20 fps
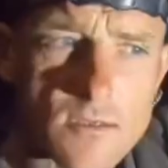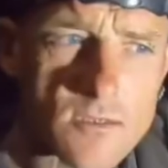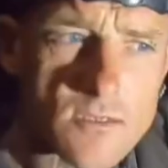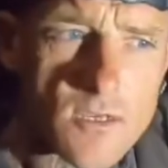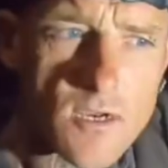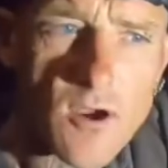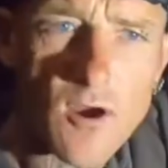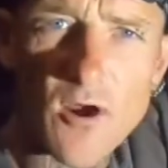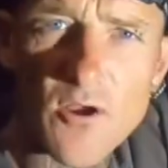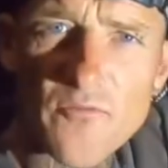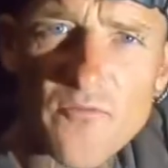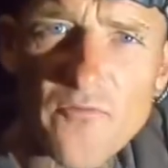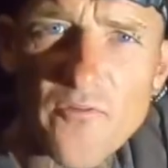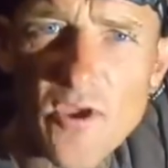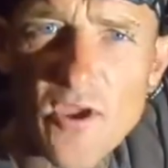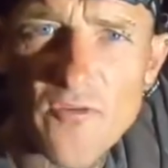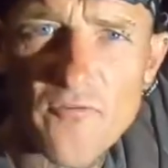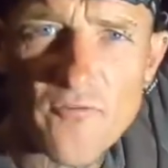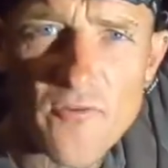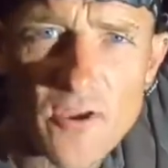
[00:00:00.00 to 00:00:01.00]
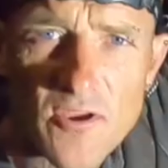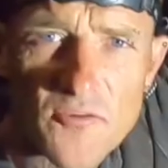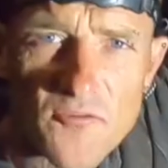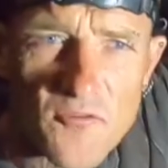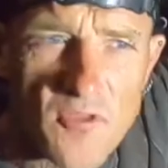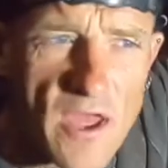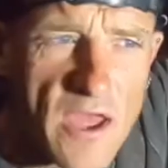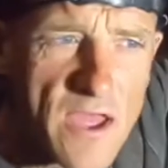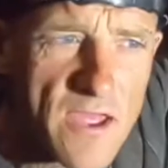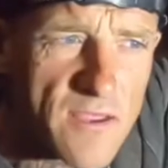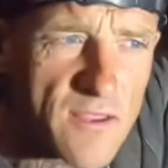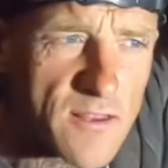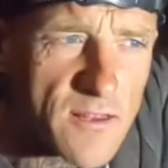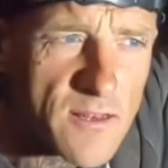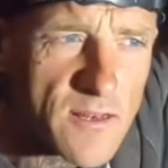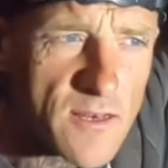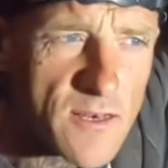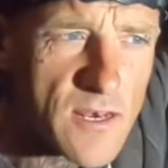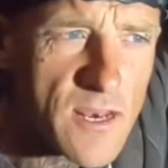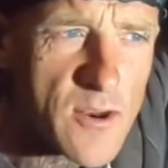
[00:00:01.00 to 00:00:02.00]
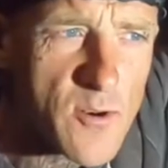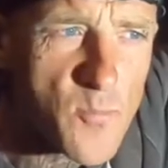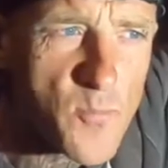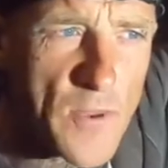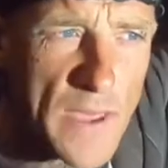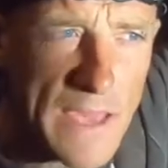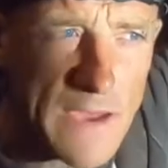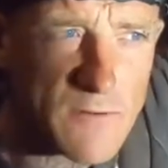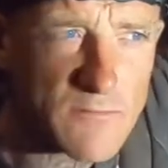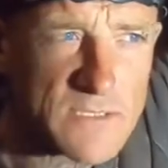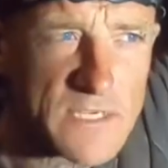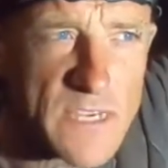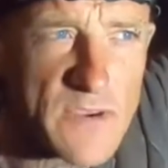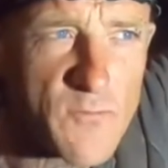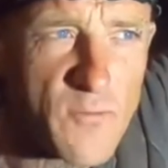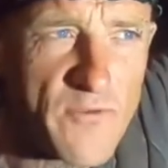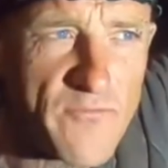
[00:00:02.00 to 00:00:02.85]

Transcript: So guys, first fish there, little pouting.